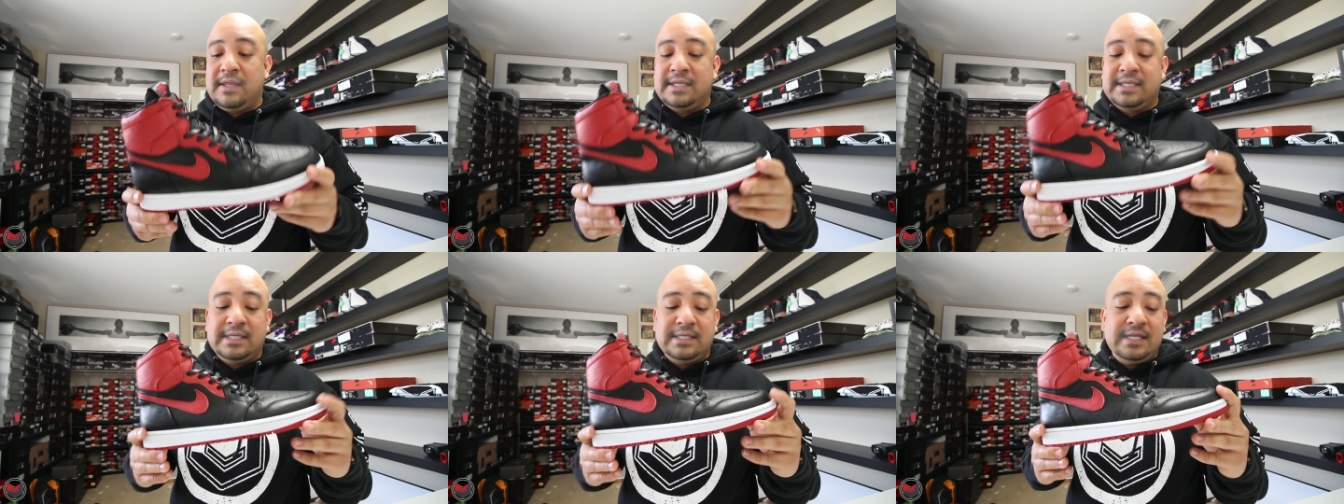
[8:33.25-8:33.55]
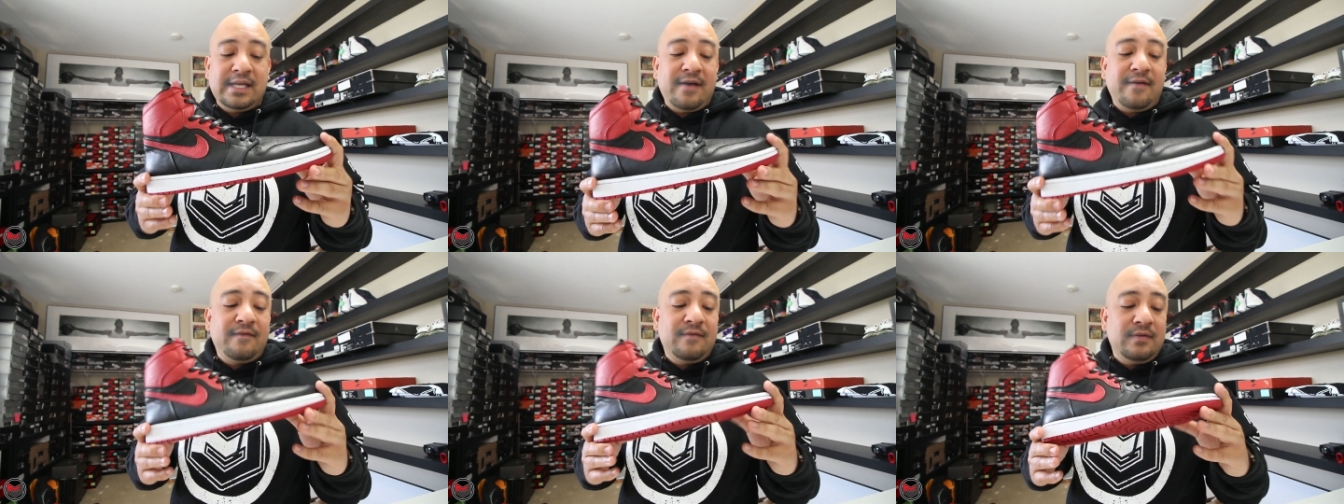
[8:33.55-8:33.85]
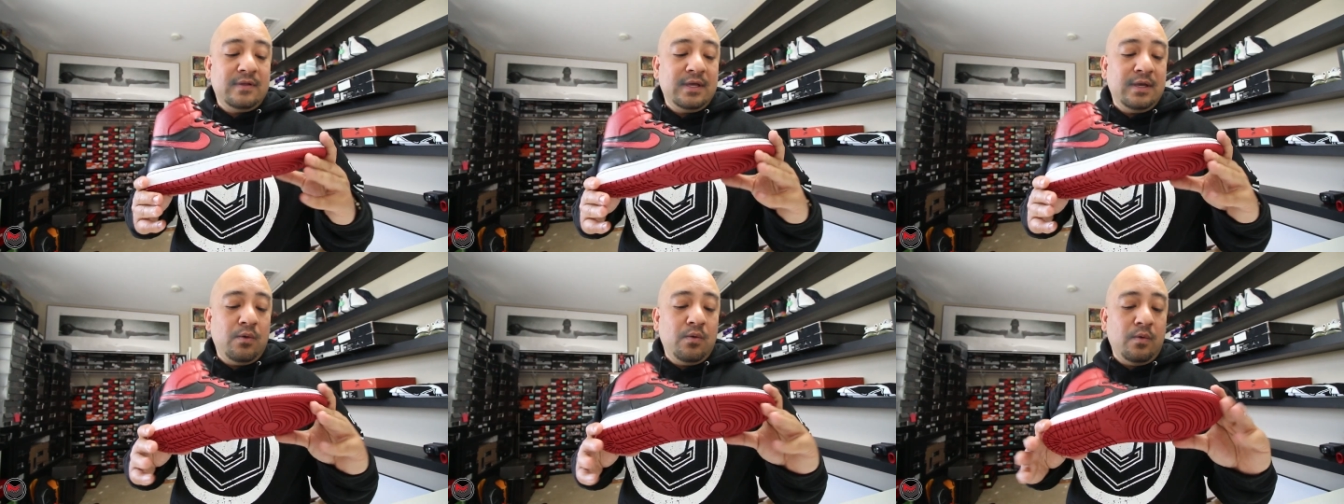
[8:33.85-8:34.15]
this is
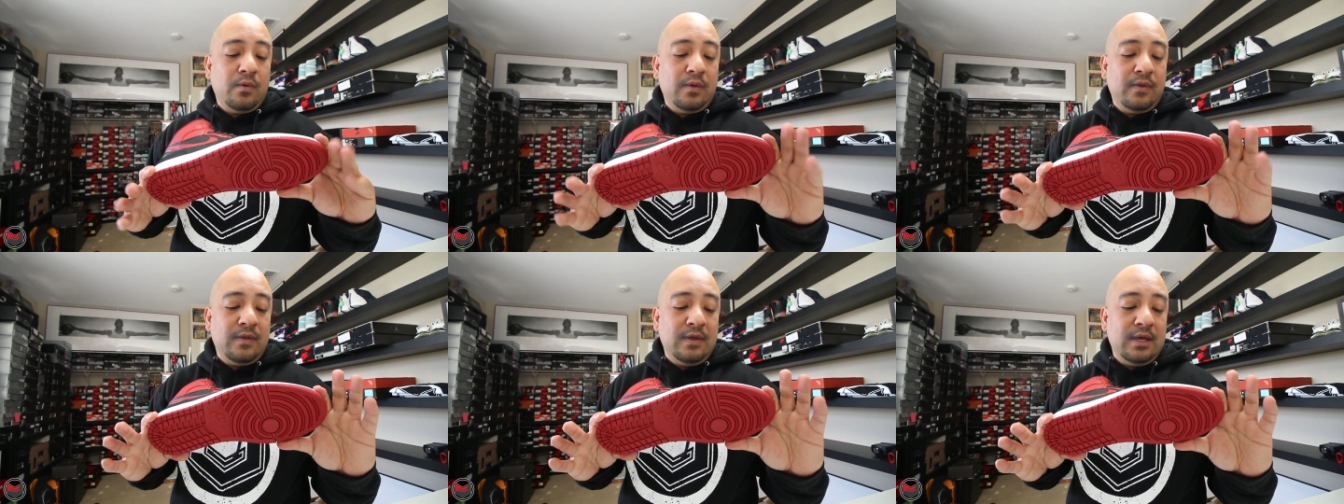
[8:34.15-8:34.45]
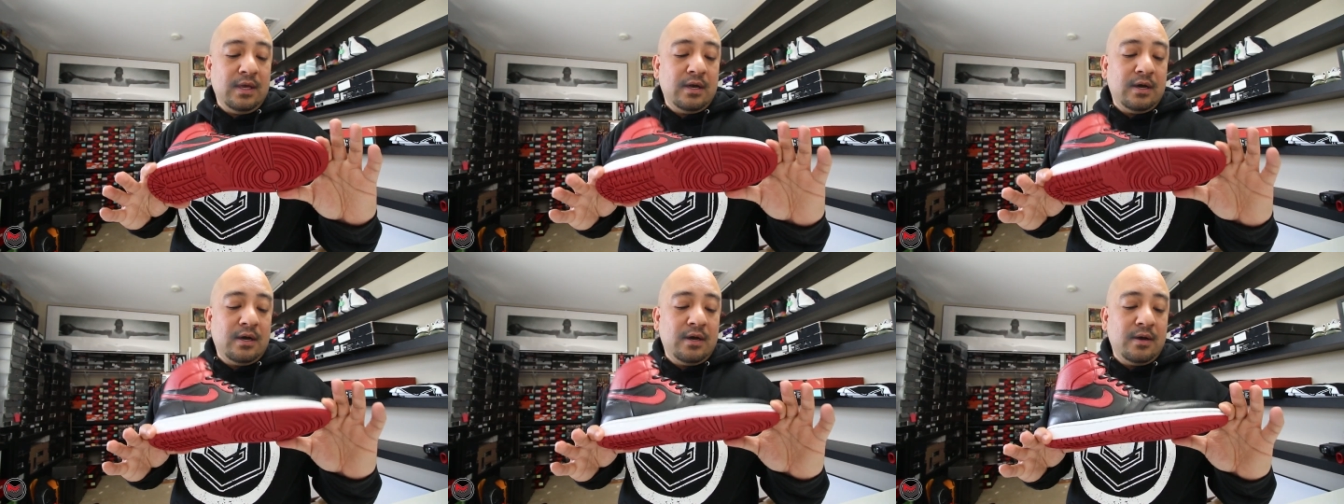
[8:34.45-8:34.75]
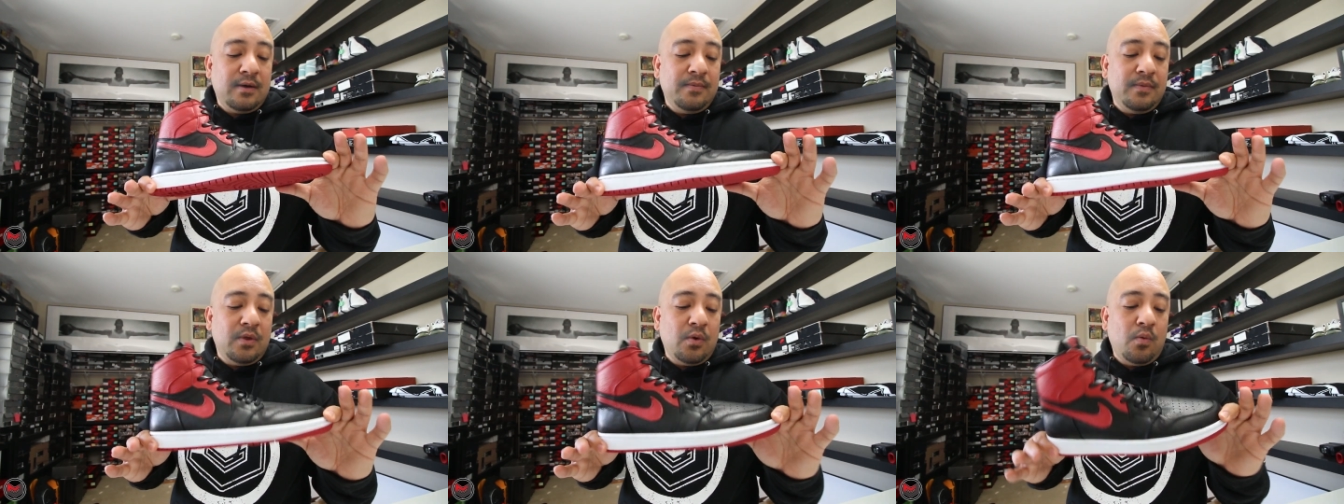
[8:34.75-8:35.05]
definitely the
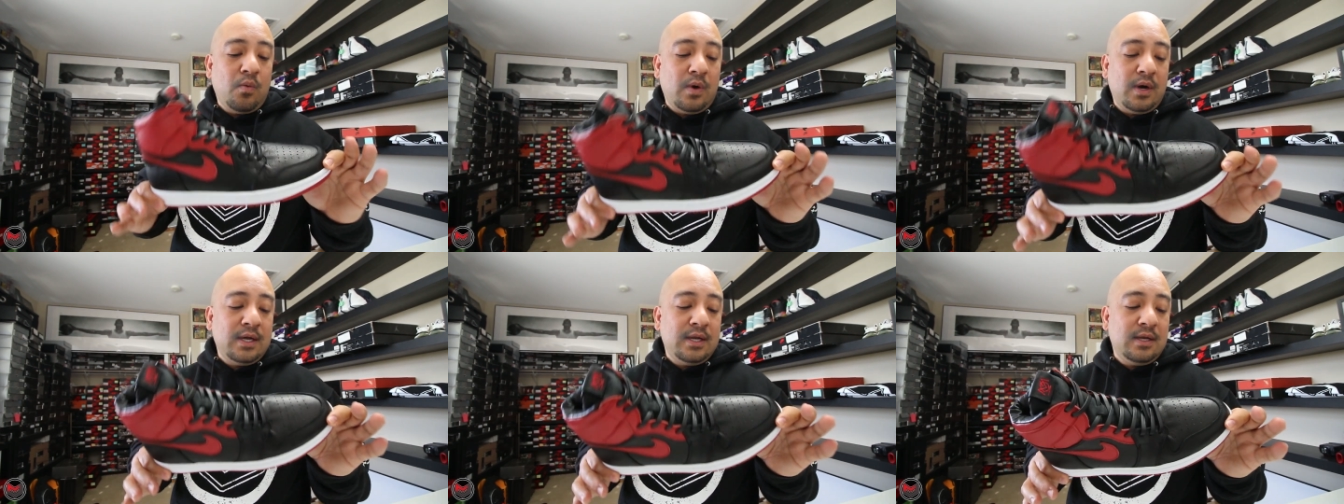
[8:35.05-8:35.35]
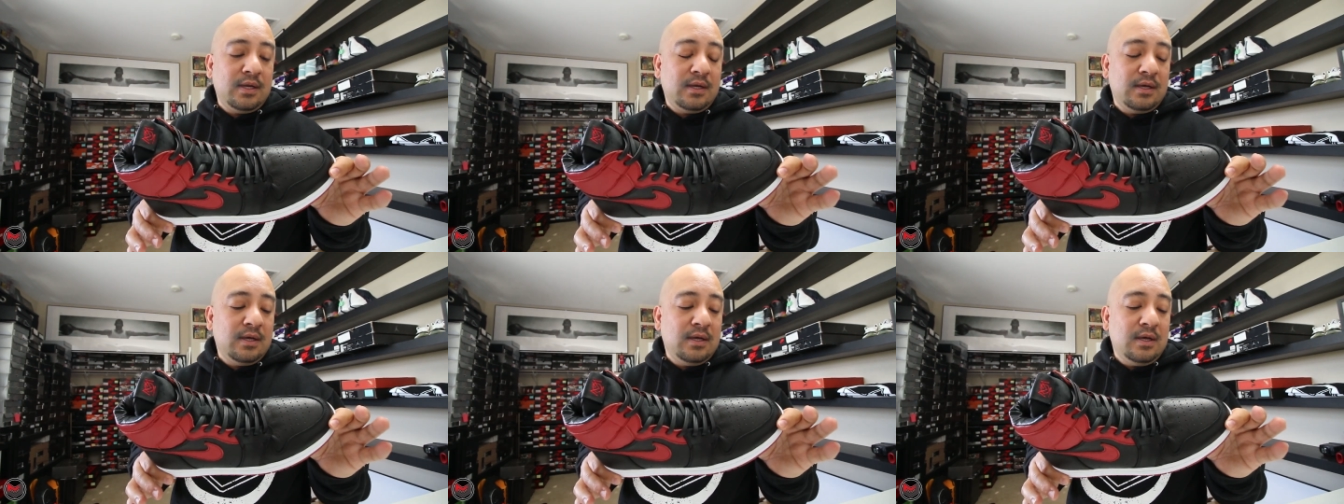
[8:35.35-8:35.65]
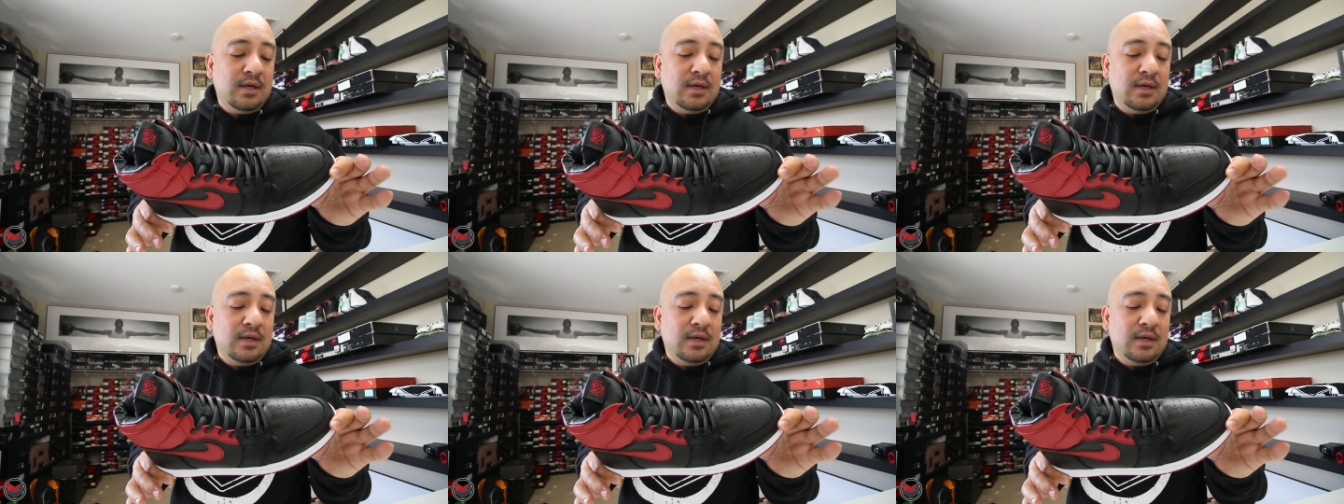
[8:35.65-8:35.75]
uh, the one